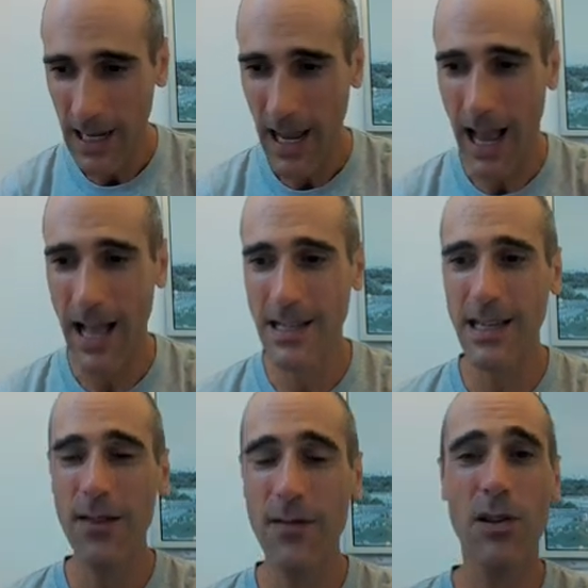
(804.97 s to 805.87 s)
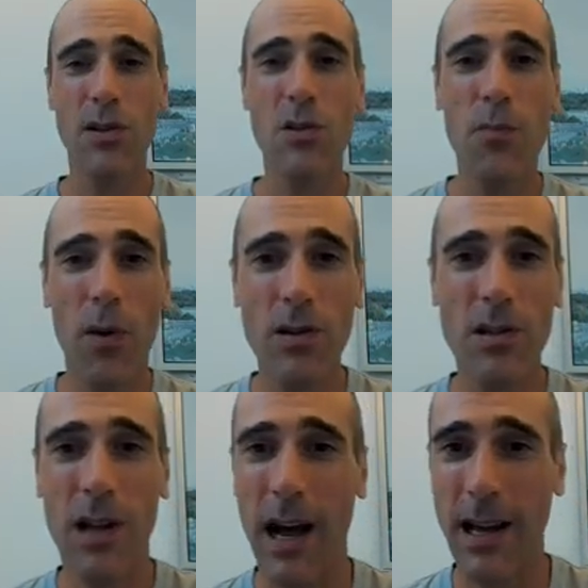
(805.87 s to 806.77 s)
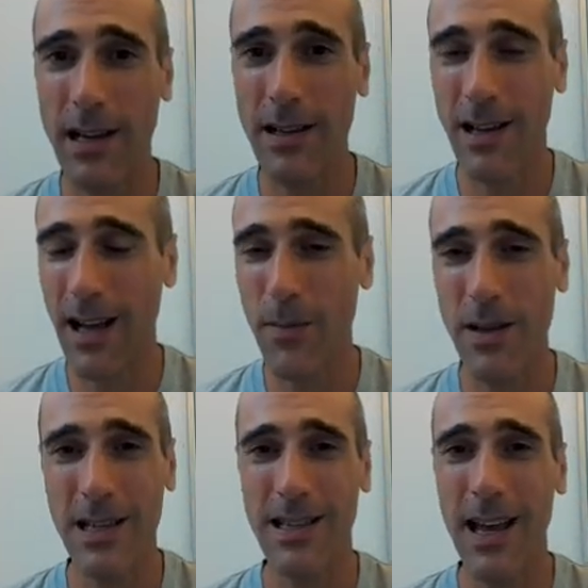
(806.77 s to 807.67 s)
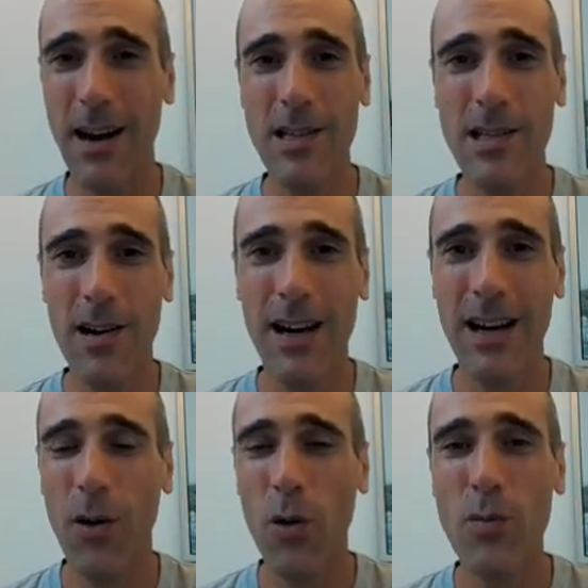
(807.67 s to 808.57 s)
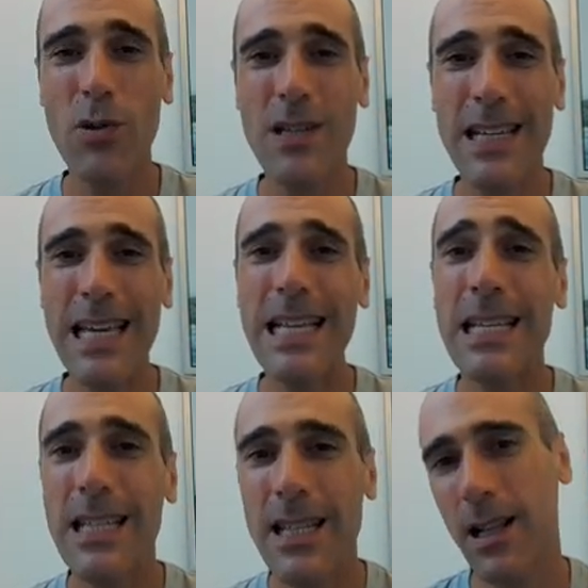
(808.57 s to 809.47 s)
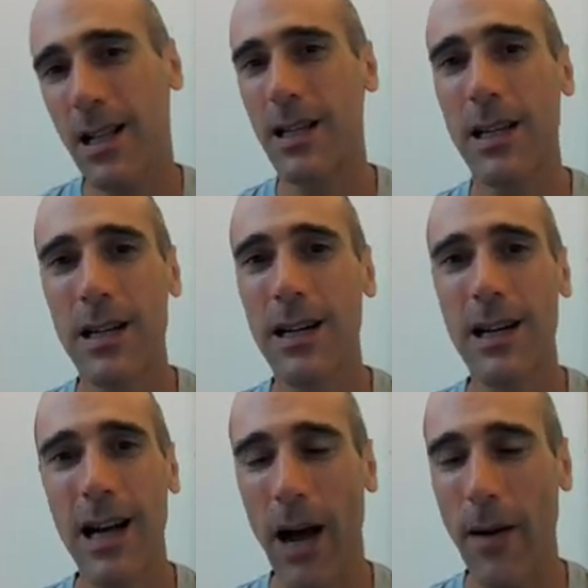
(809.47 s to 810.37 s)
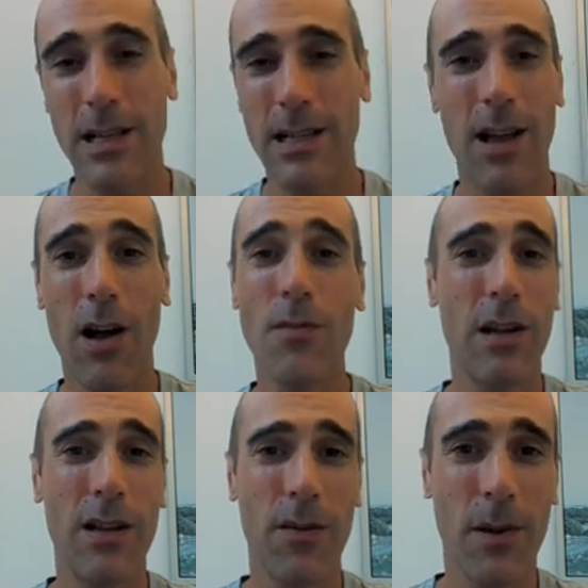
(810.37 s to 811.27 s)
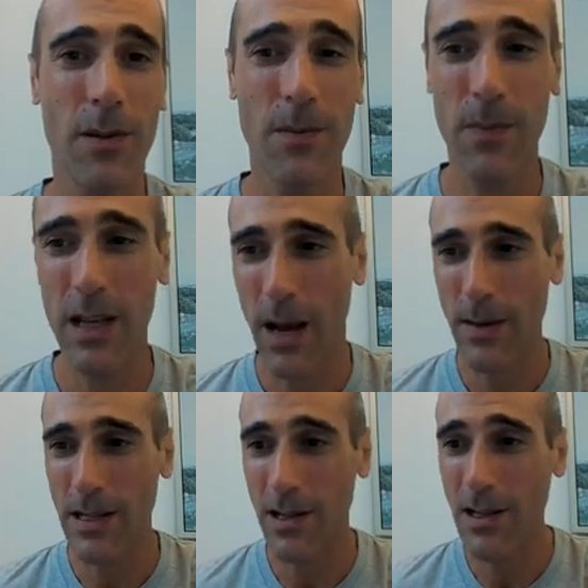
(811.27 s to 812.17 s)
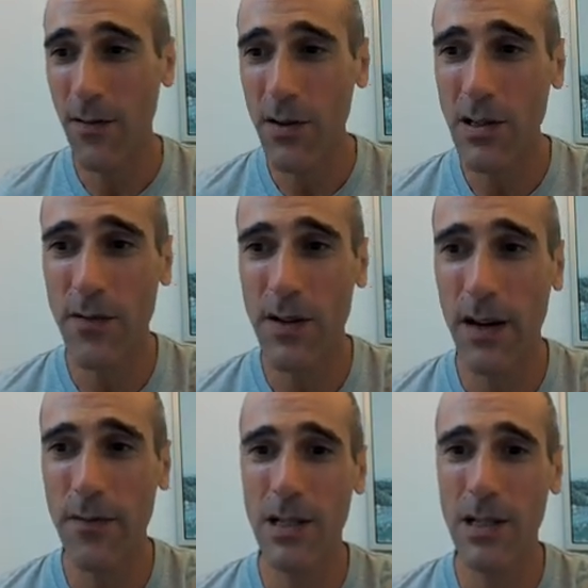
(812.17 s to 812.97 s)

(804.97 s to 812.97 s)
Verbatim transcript: and even the support, I can I mean, they answer almost instantly. I mean, it's unbelievable. I mean, the difference of service